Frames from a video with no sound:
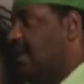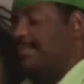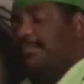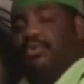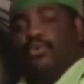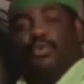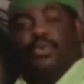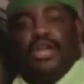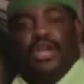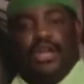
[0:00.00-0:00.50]

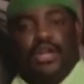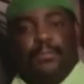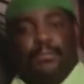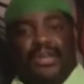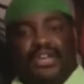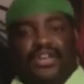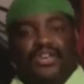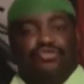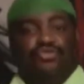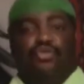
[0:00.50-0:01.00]
temple,
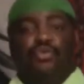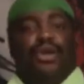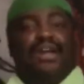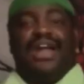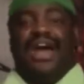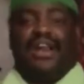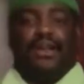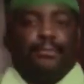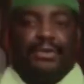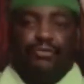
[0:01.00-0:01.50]
because you ain't
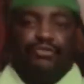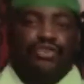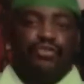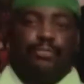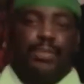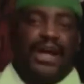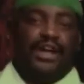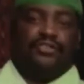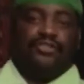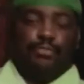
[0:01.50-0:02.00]
got to be
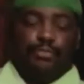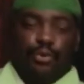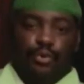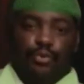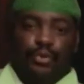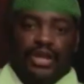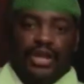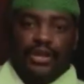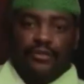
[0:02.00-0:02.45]
responsible